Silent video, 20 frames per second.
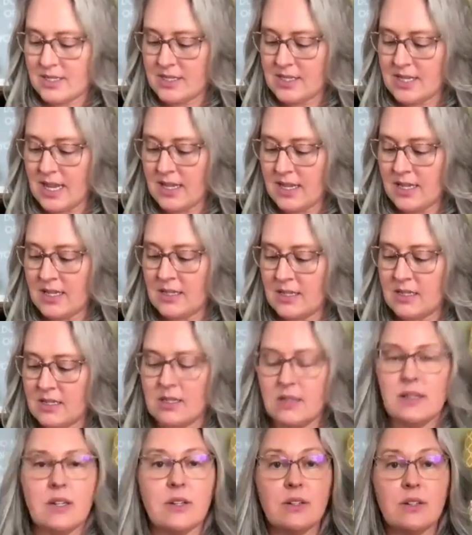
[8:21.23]
Second,
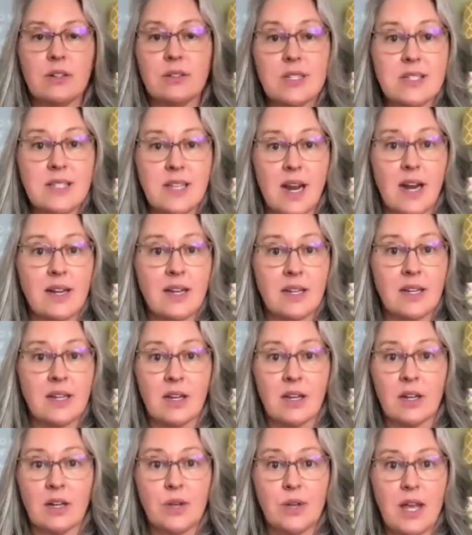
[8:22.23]
they're deciding on
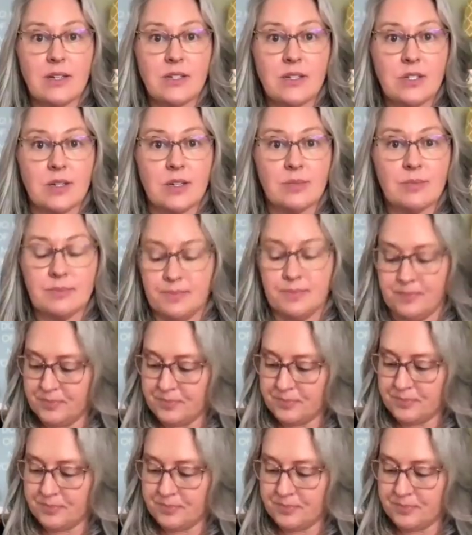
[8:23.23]
a location.